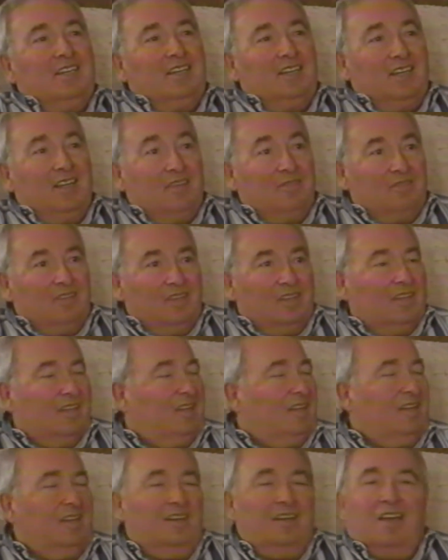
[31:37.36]
and
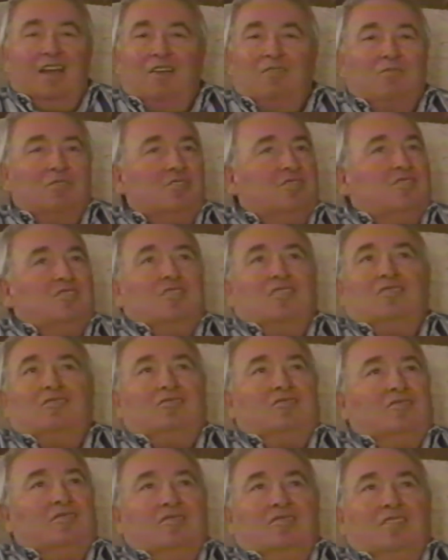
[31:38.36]
everything, and I was
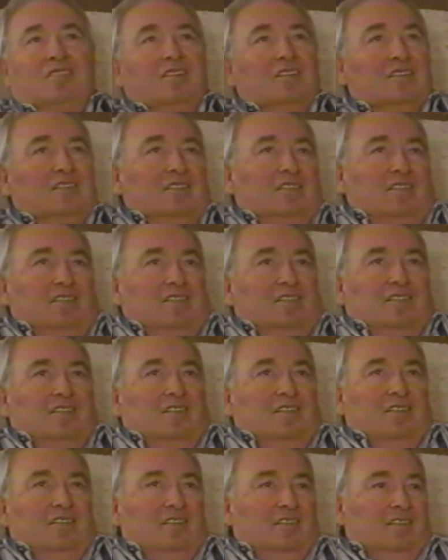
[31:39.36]
just,
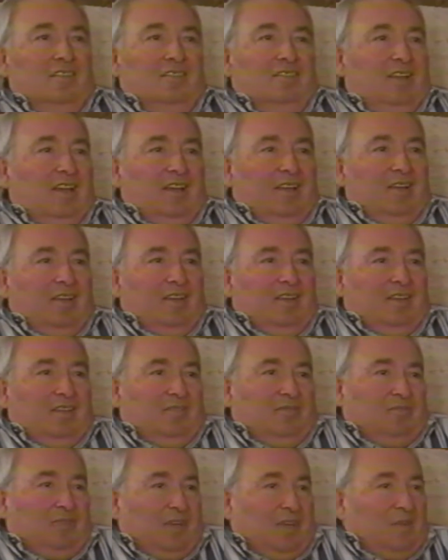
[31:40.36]
I
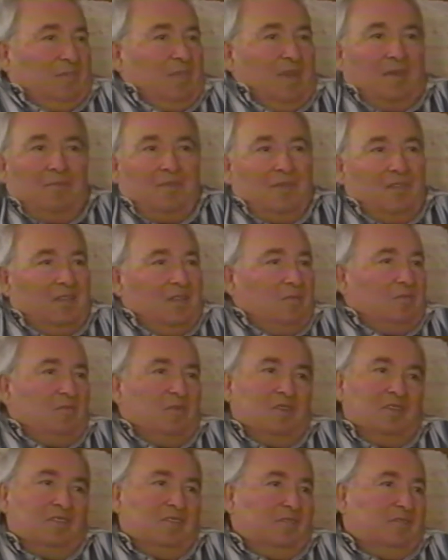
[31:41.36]
figured maybe they
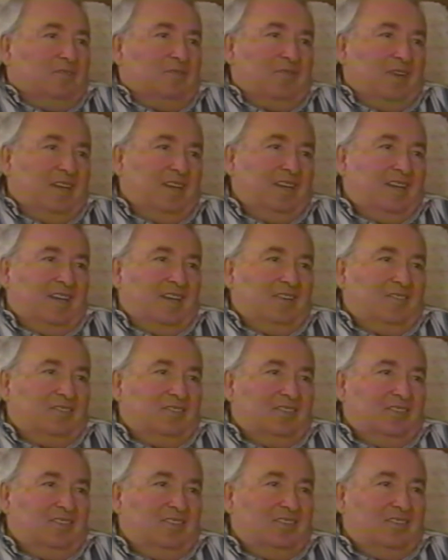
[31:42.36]
will find out,
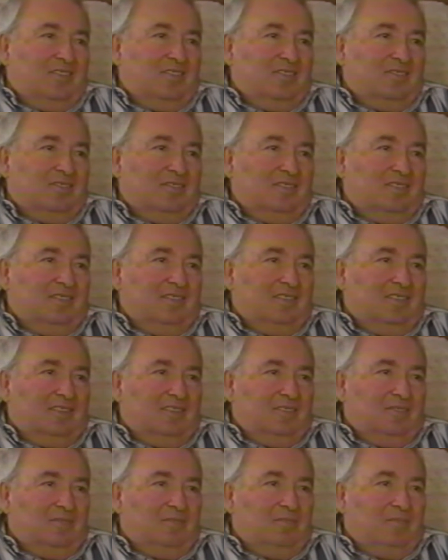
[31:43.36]
you know.
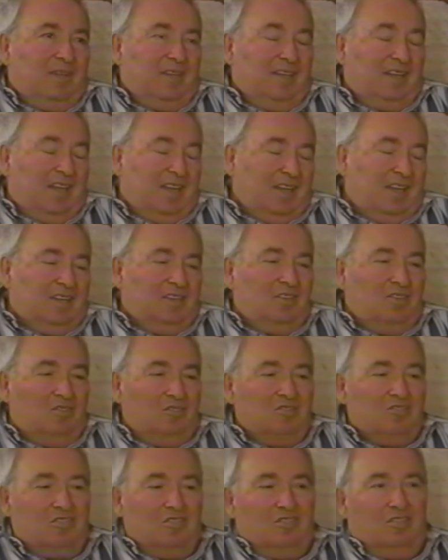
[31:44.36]
But I had no
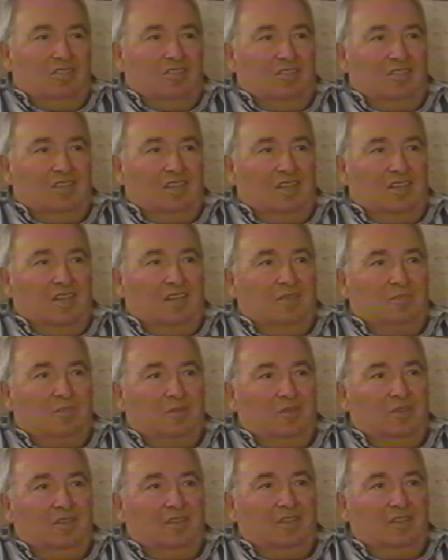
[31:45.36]
choice at that
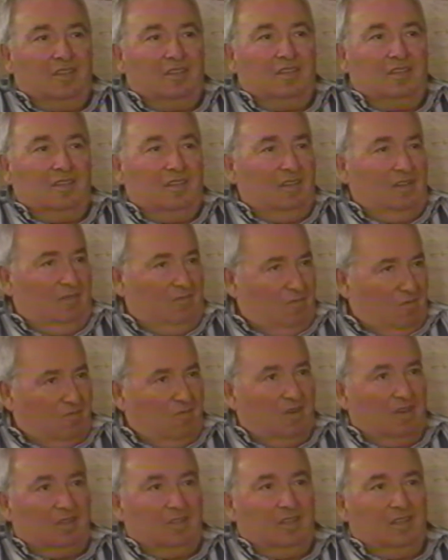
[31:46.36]
point, and we
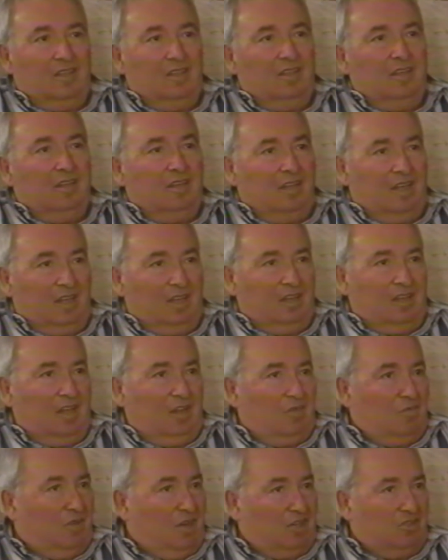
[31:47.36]
walked in, and they
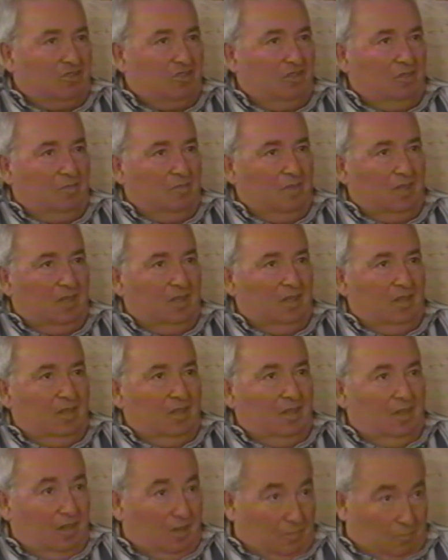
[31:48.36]
questioned me
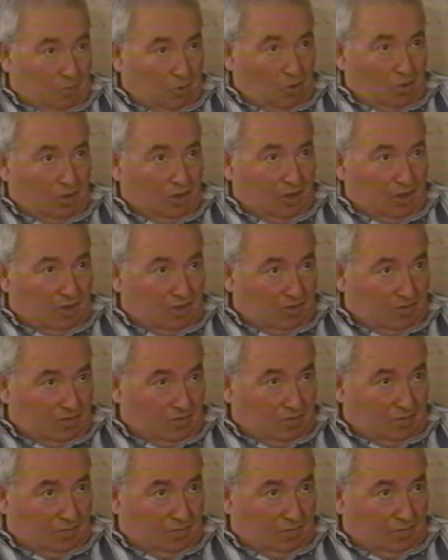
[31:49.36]
in Polish.